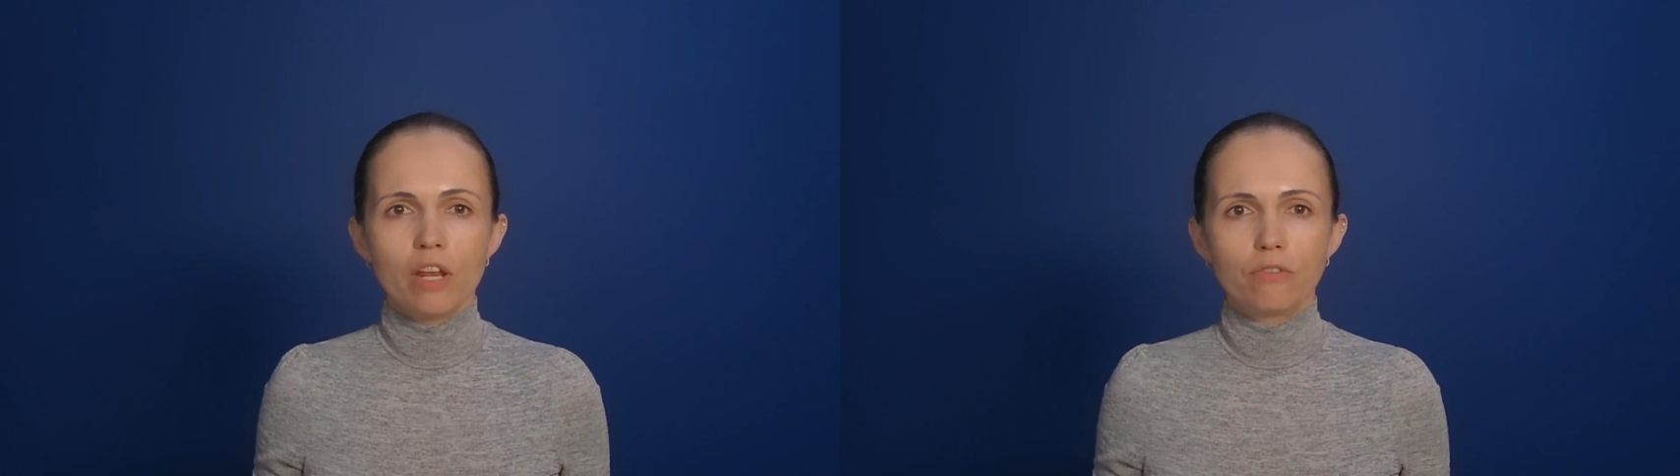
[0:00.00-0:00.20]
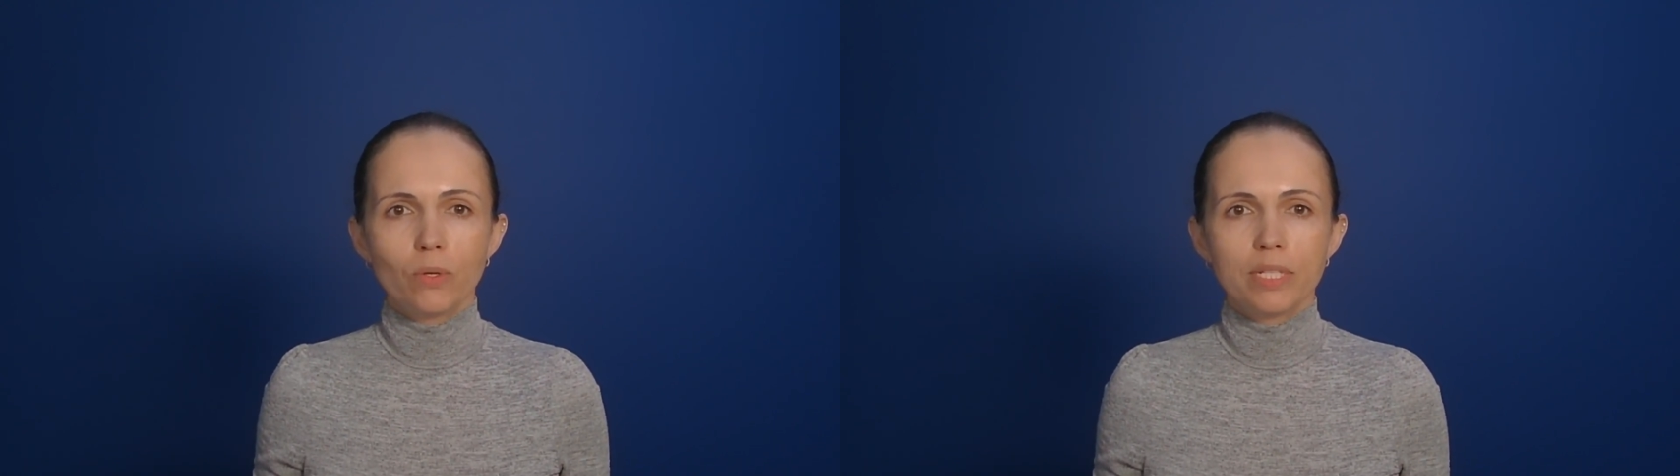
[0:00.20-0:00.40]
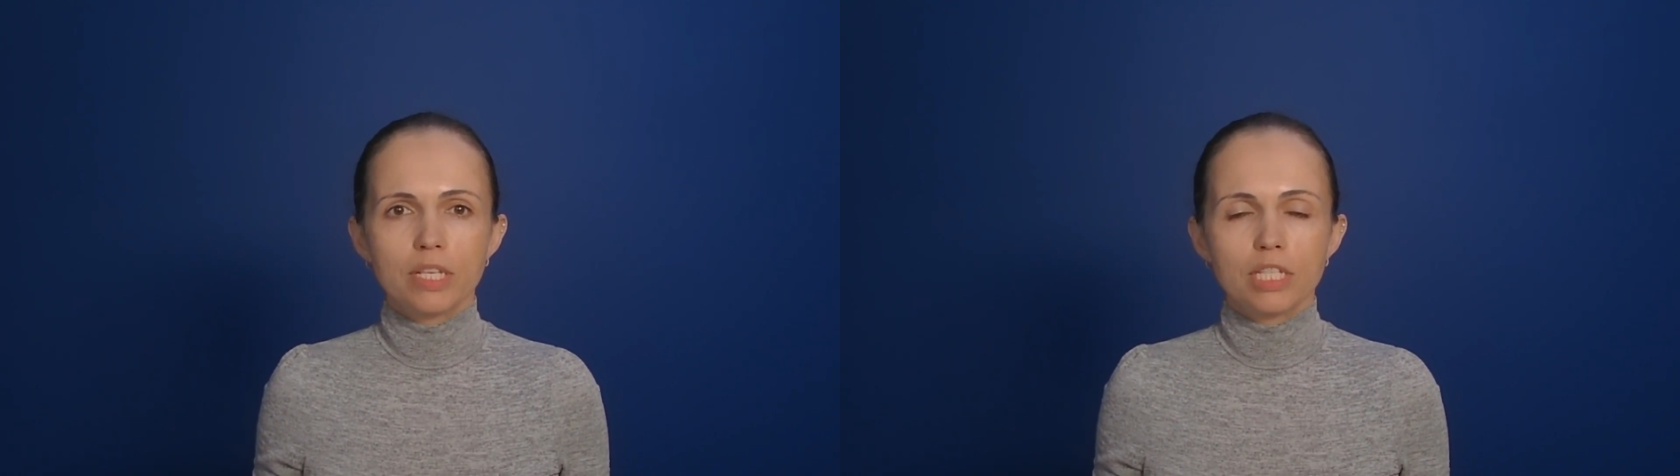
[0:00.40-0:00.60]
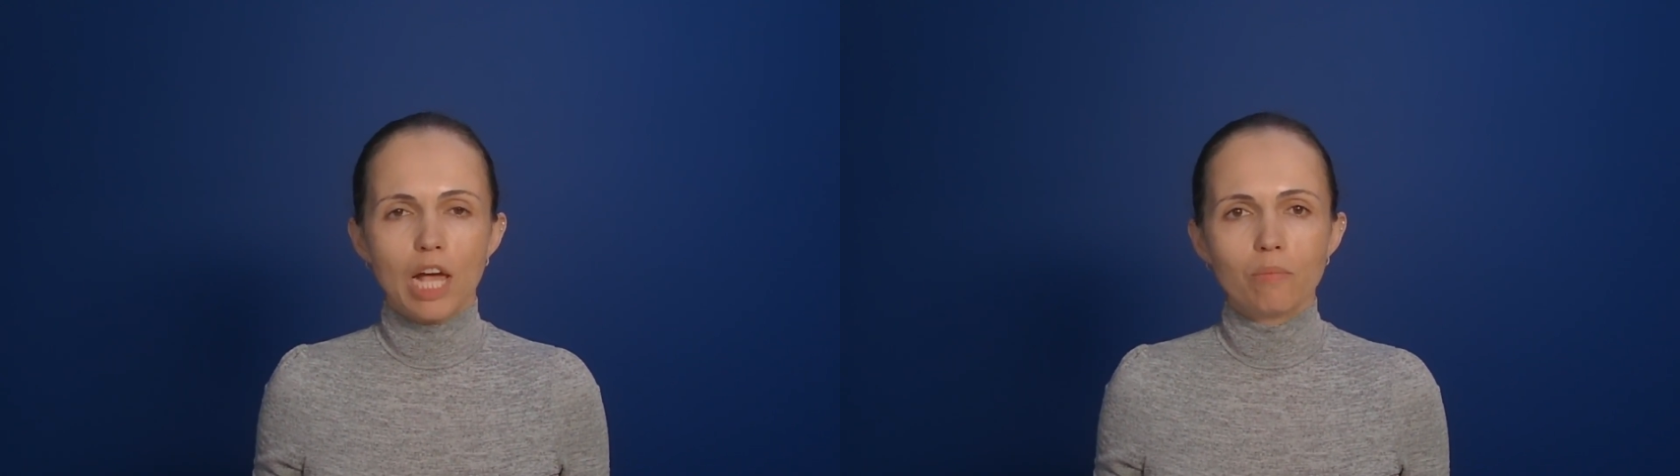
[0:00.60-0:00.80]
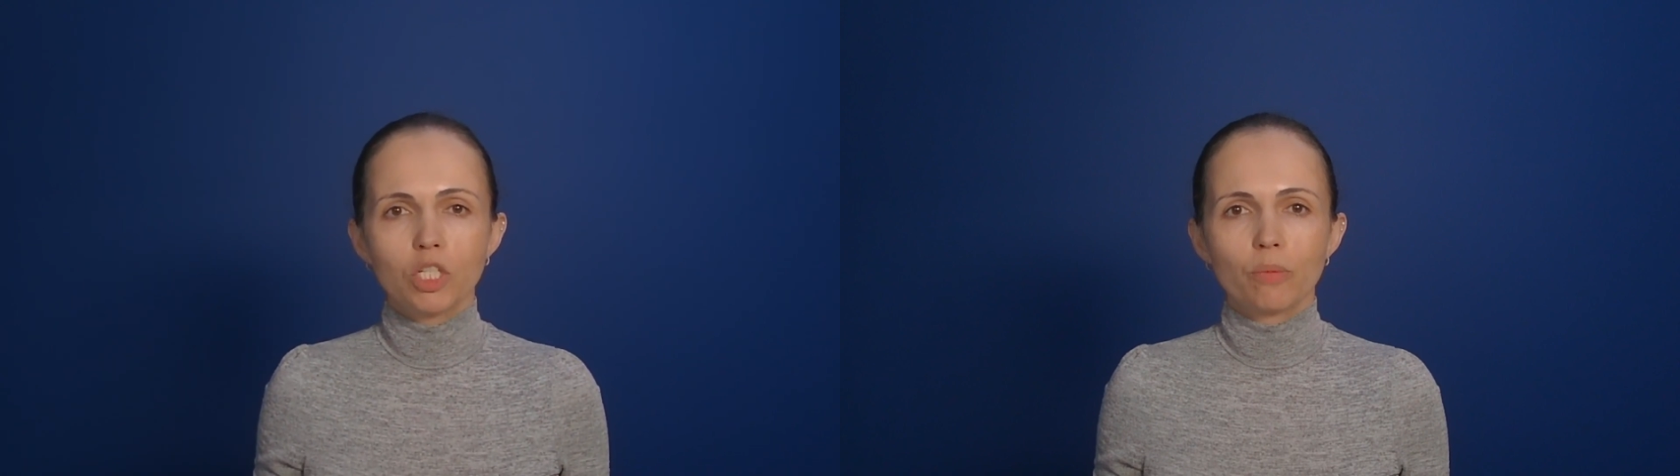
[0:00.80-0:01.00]
influences
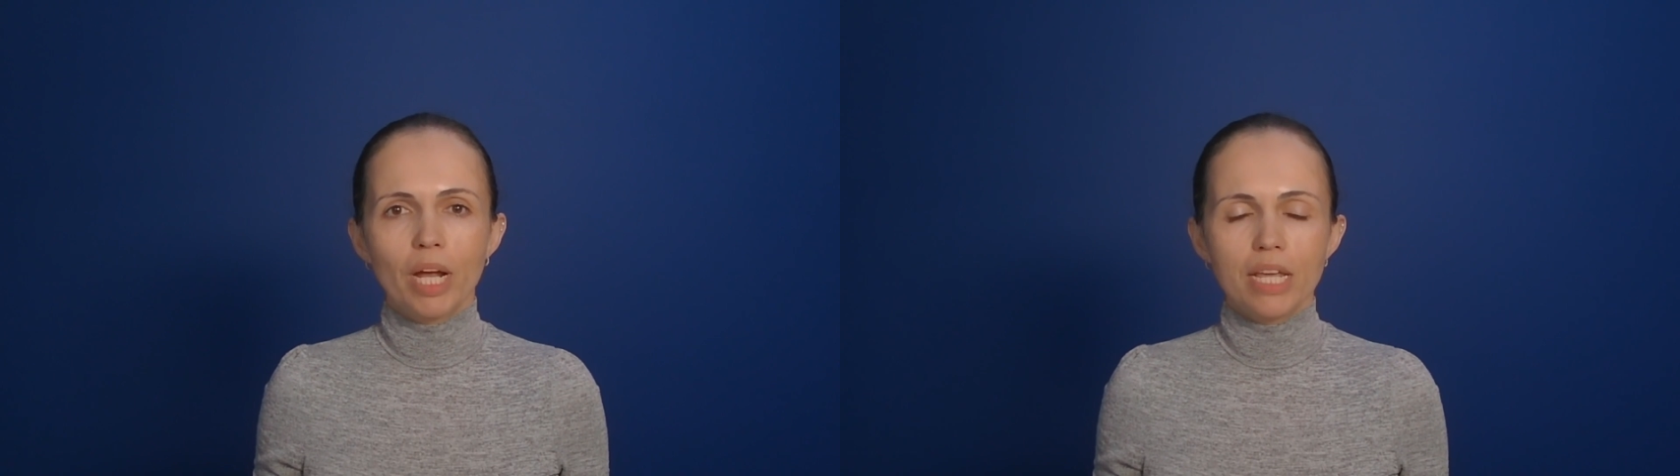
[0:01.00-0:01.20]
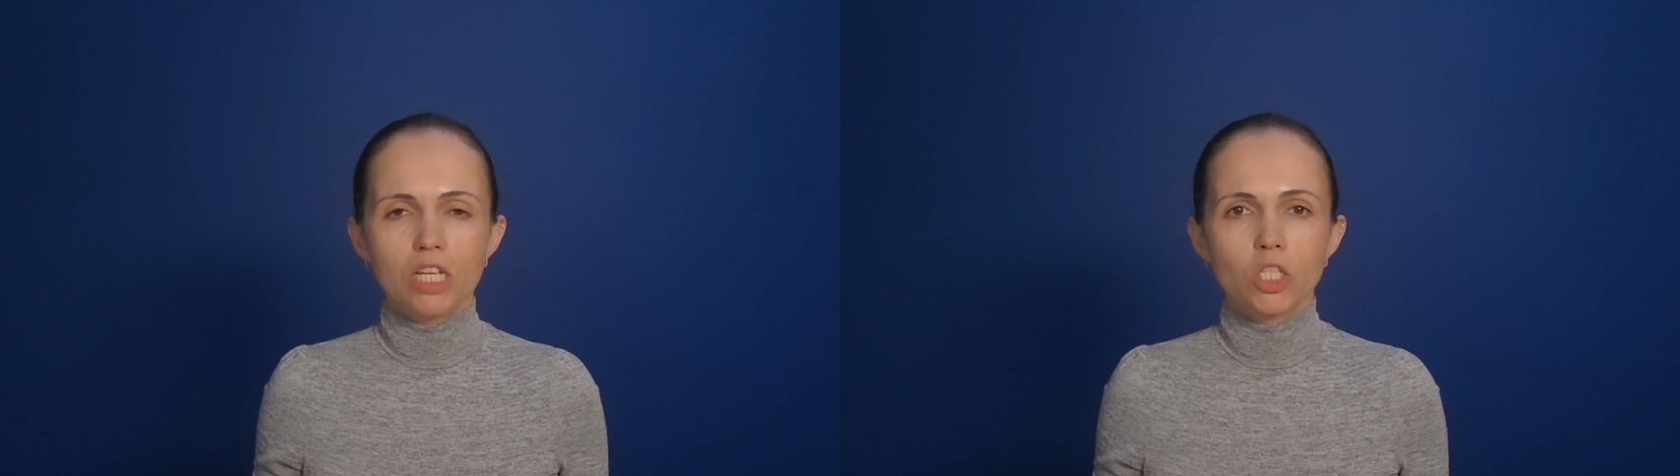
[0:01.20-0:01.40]
how much money